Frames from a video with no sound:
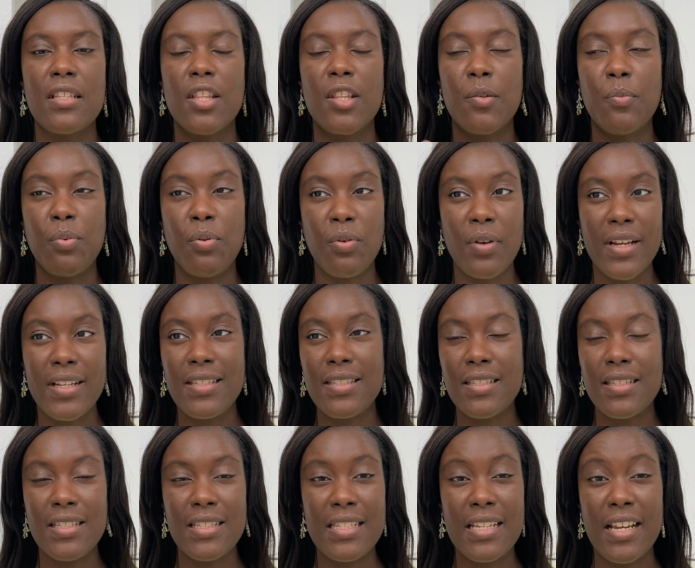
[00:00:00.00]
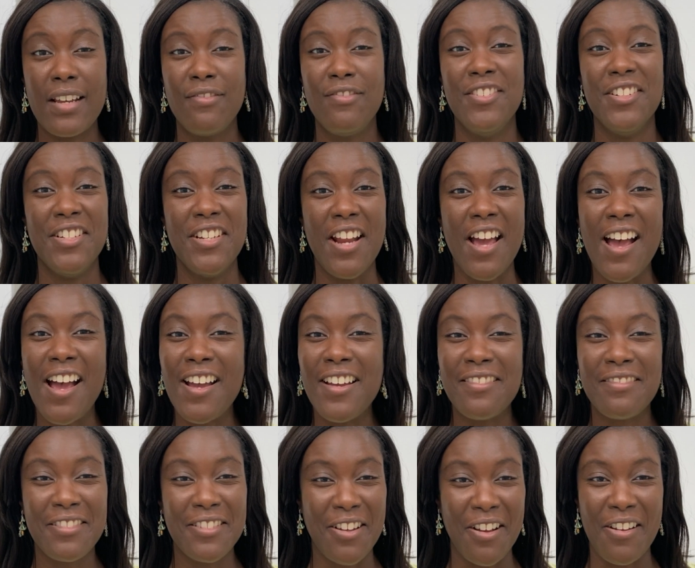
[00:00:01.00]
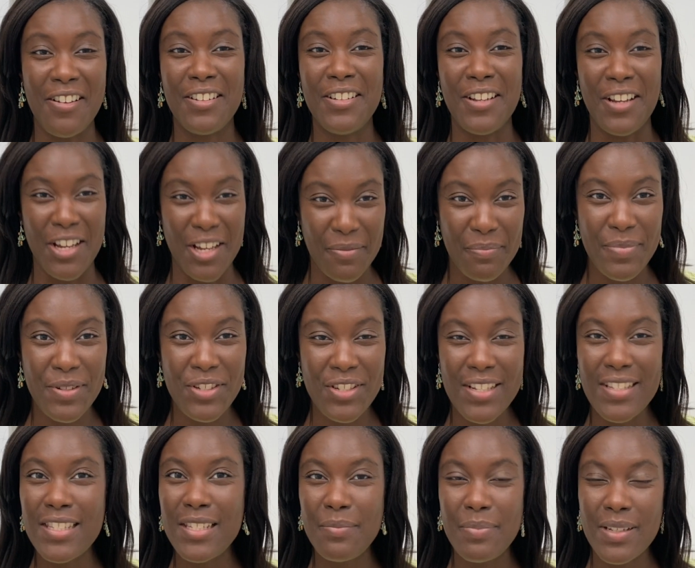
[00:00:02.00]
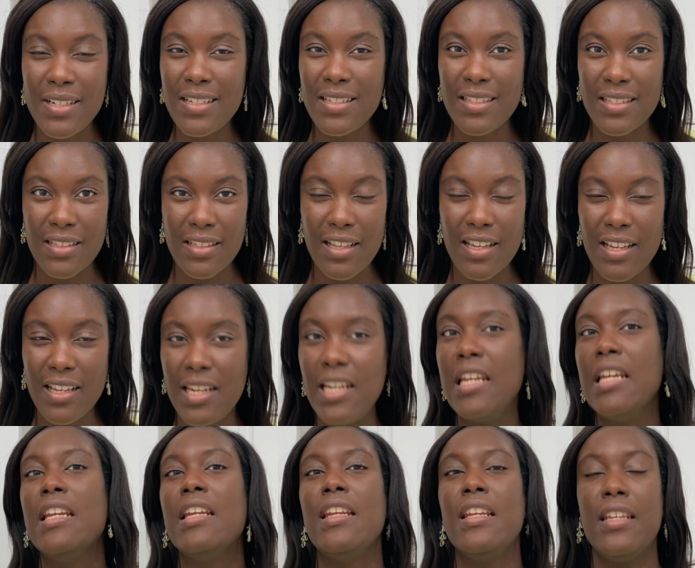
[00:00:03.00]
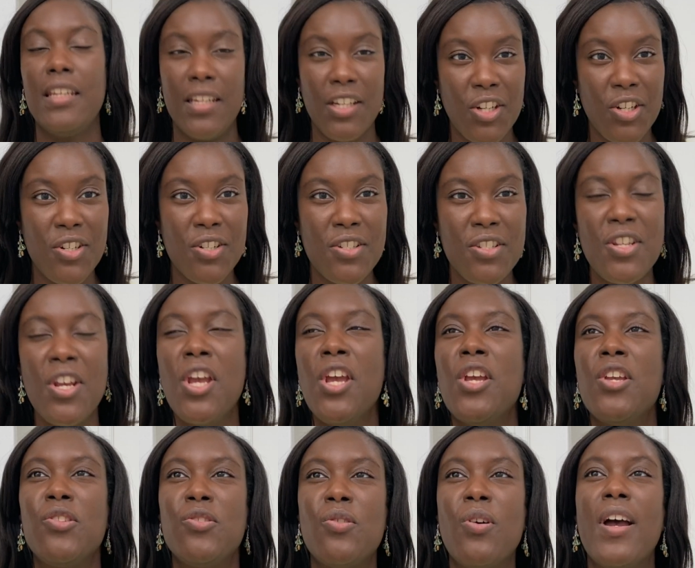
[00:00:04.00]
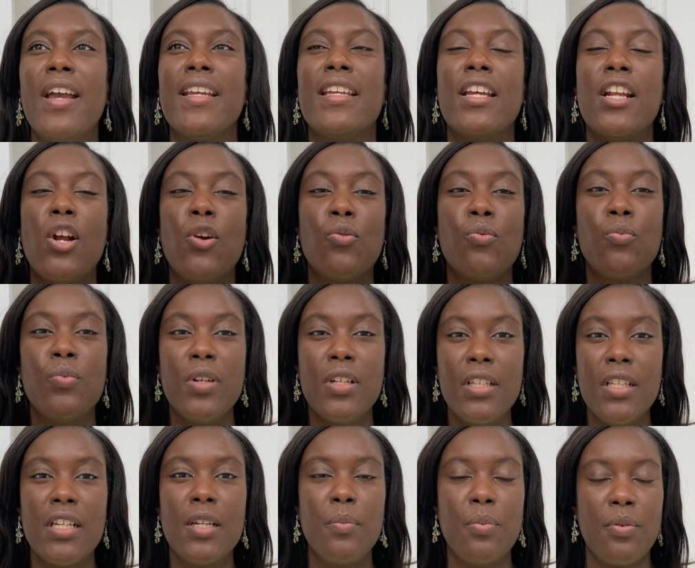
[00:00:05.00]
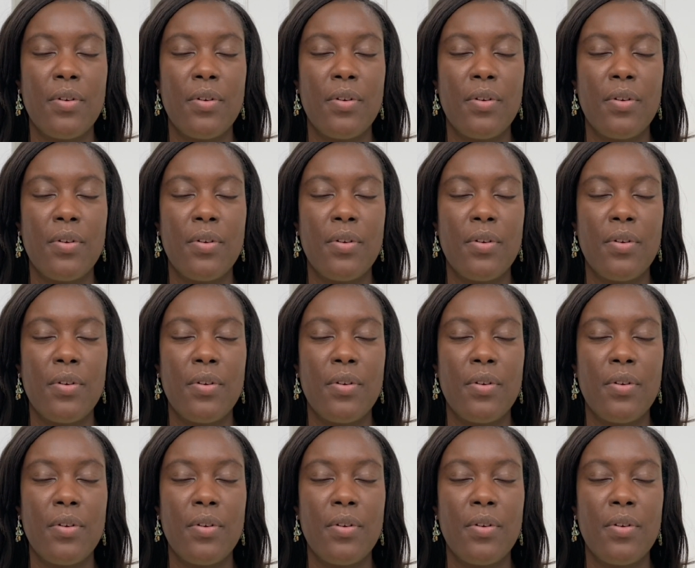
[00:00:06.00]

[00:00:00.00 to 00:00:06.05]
The prices have not gone up at JCPenney Salon in years, so I get a really good